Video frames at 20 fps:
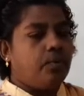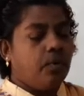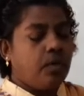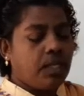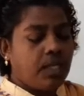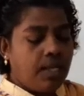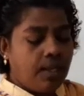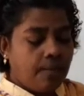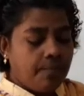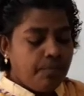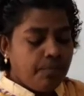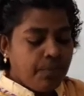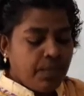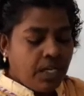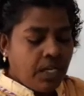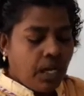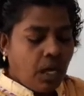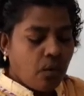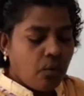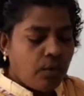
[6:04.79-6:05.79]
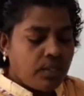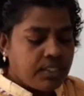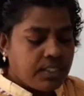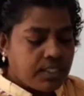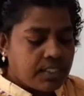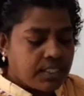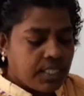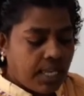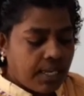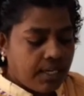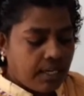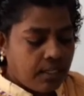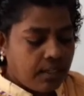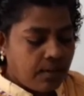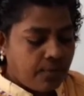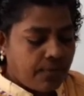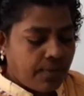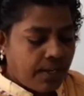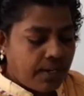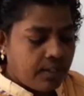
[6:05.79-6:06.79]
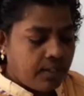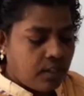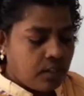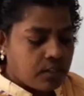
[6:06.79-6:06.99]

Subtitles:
Okay, how it is identified?